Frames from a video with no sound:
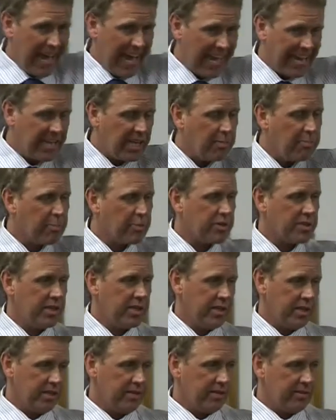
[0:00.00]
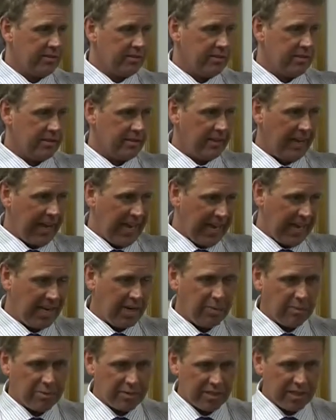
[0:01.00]
80%.
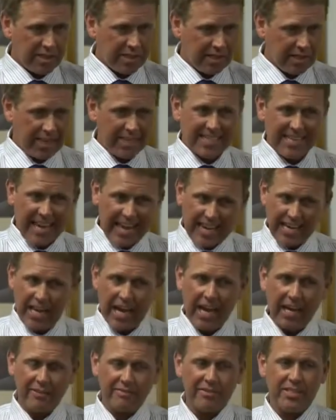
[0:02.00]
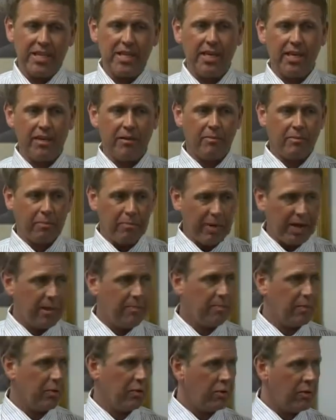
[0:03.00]
80%. Now that's 8 out of 10
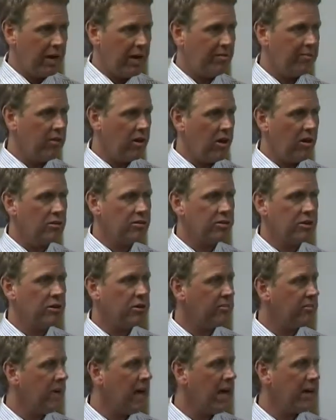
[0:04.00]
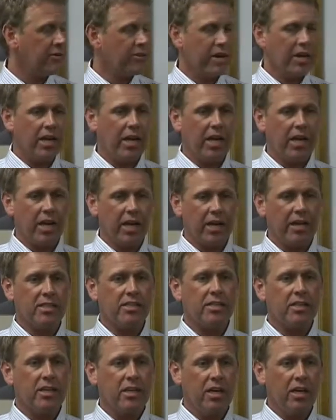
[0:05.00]
people who have long-term migraine
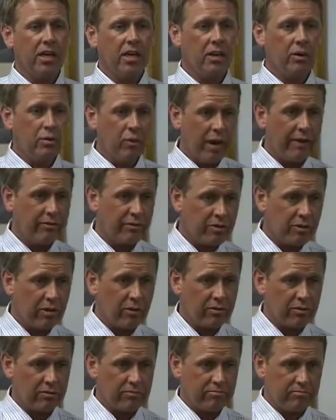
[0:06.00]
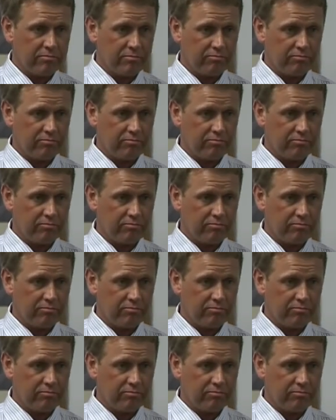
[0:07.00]
headaches will have a stroke.